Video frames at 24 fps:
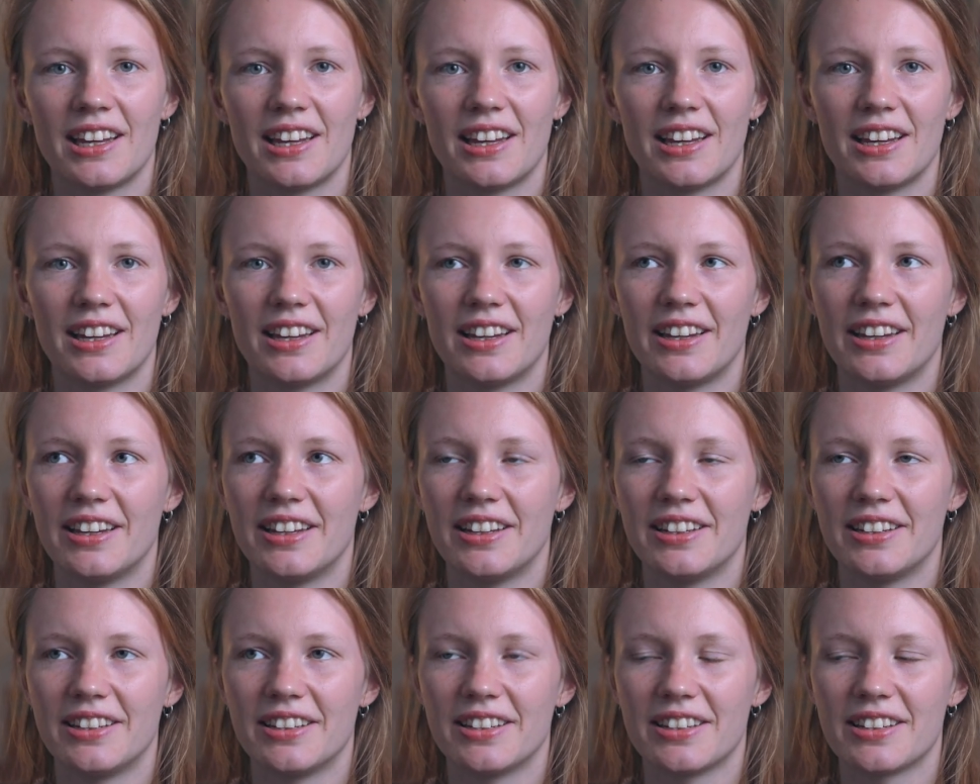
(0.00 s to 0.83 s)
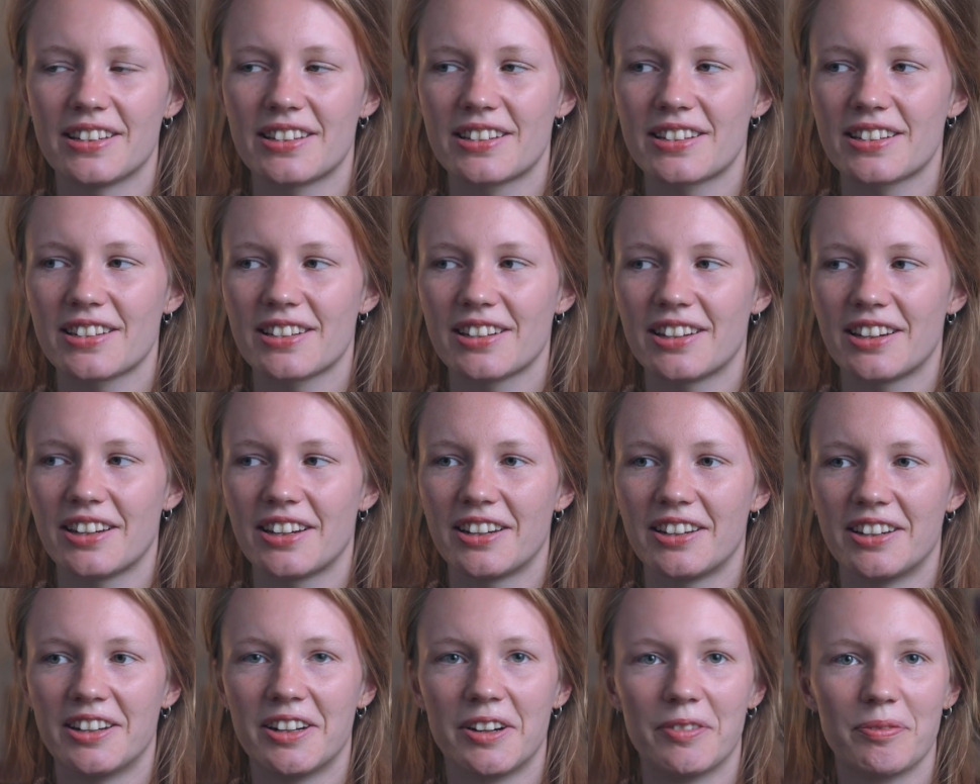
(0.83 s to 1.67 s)
And
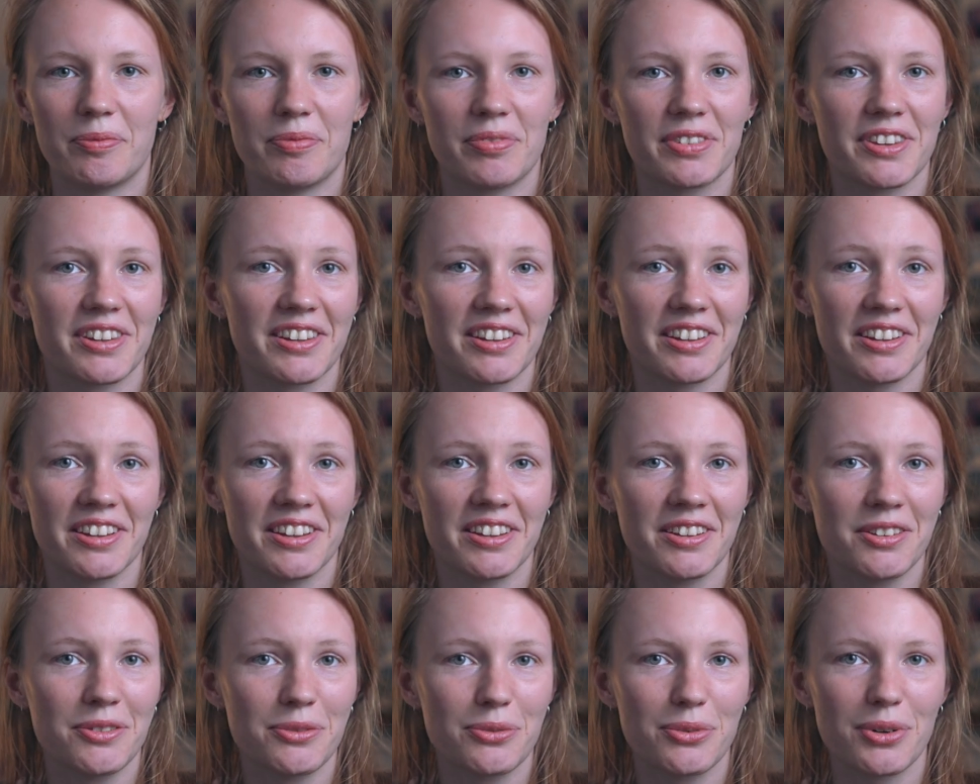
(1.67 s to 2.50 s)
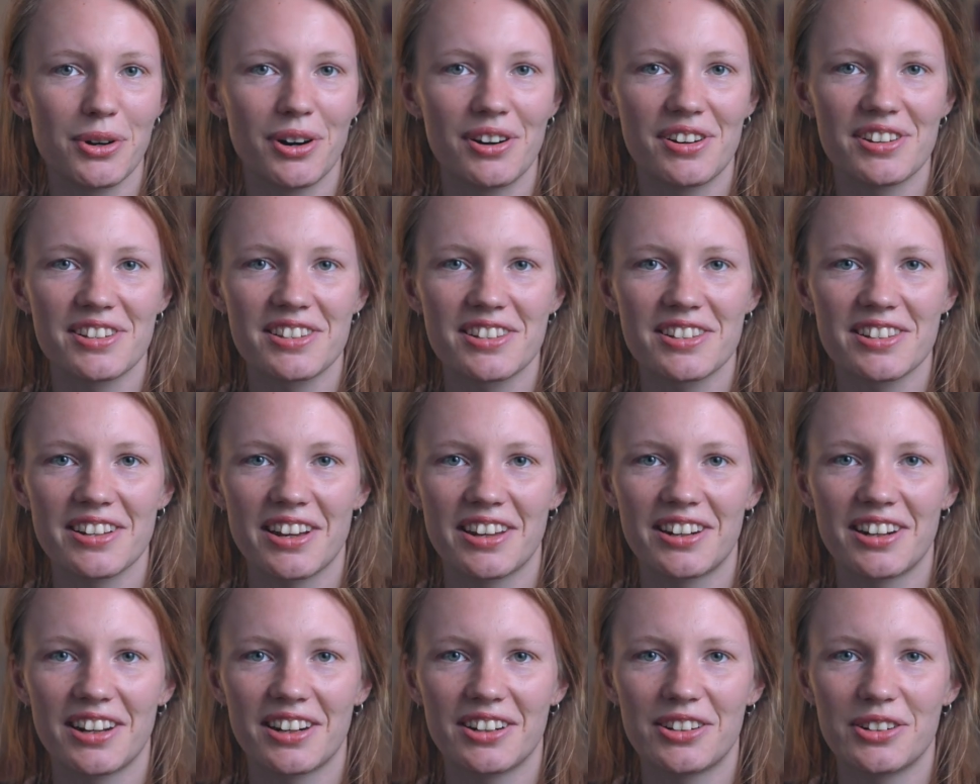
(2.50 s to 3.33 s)
the forest
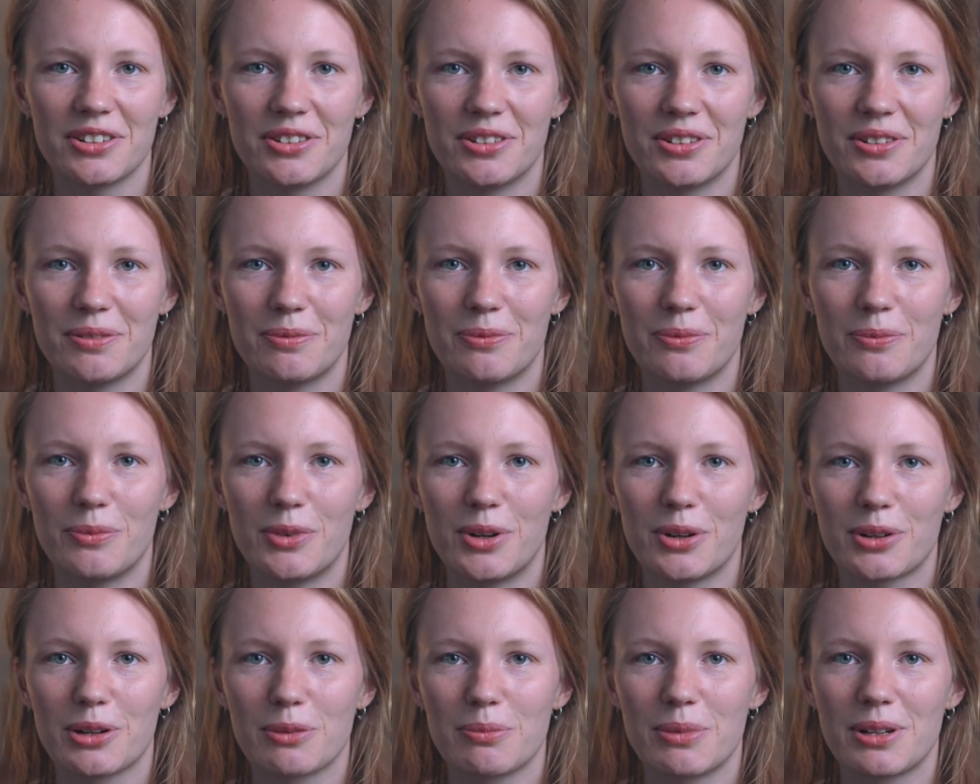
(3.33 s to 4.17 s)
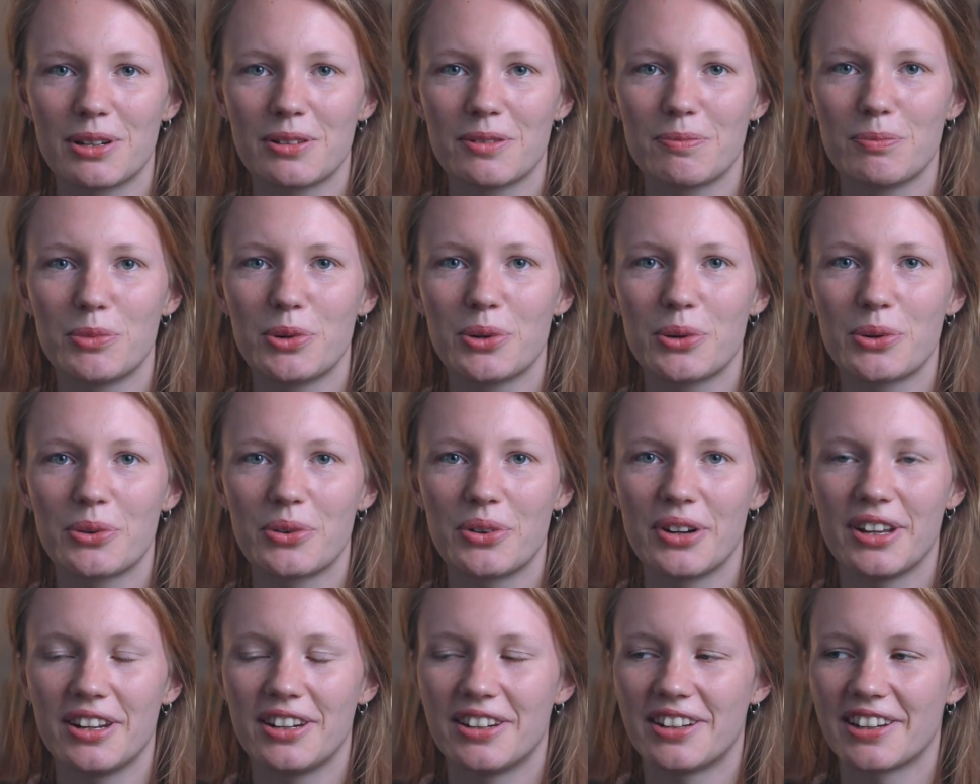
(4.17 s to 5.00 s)
starting to look a bit more
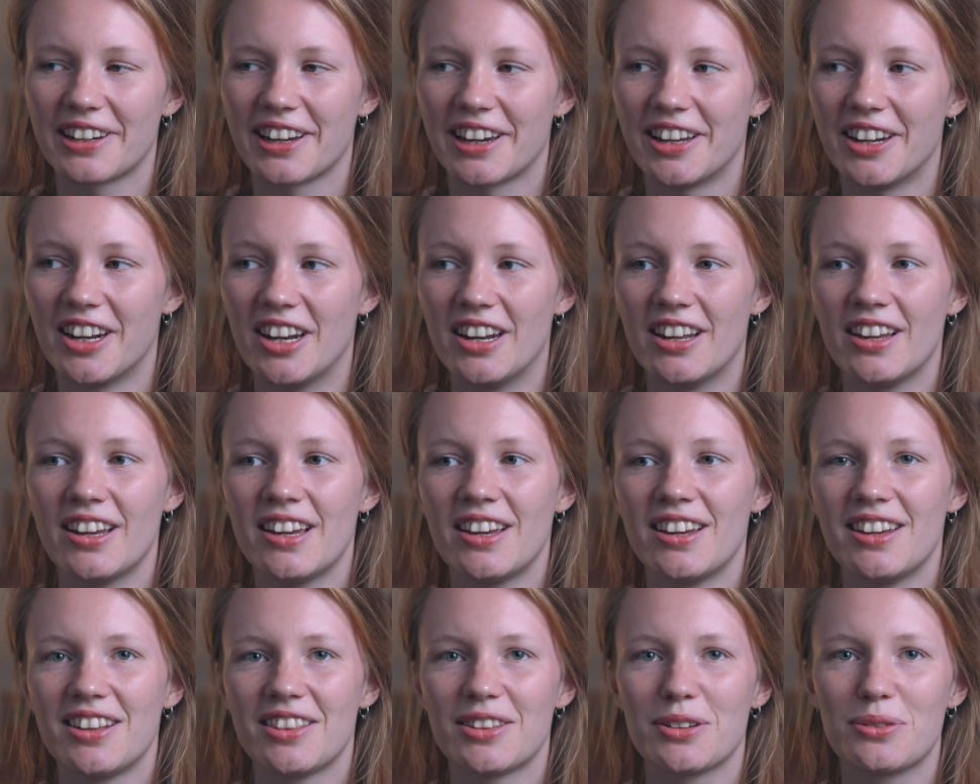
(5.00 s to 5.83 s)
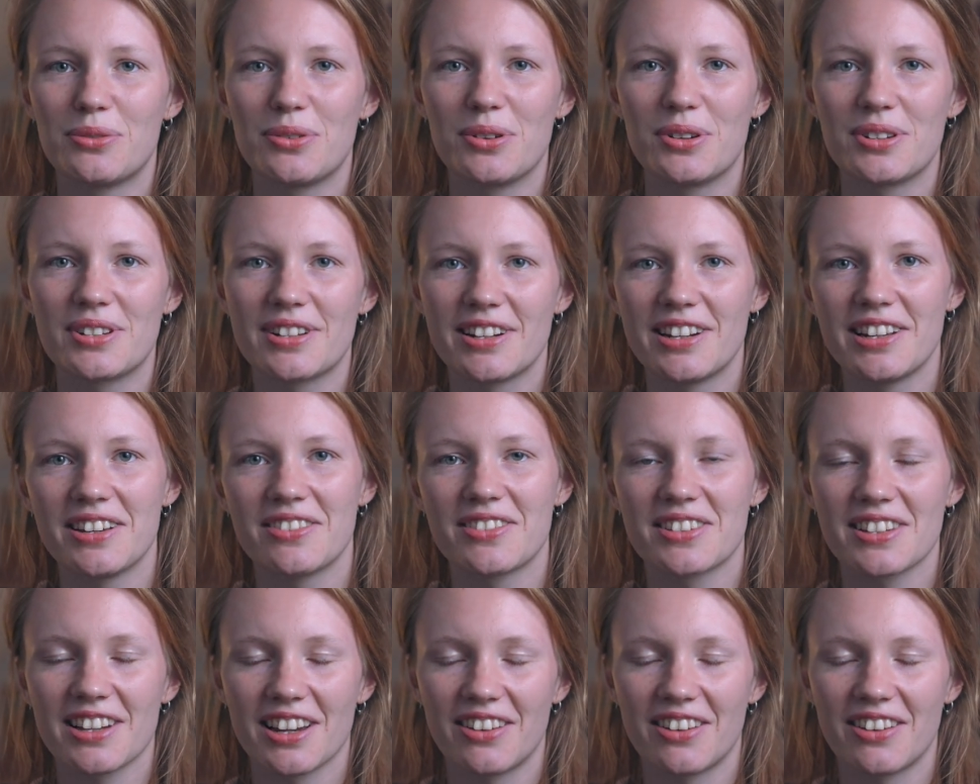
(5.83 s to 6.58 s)
green again, the first leaves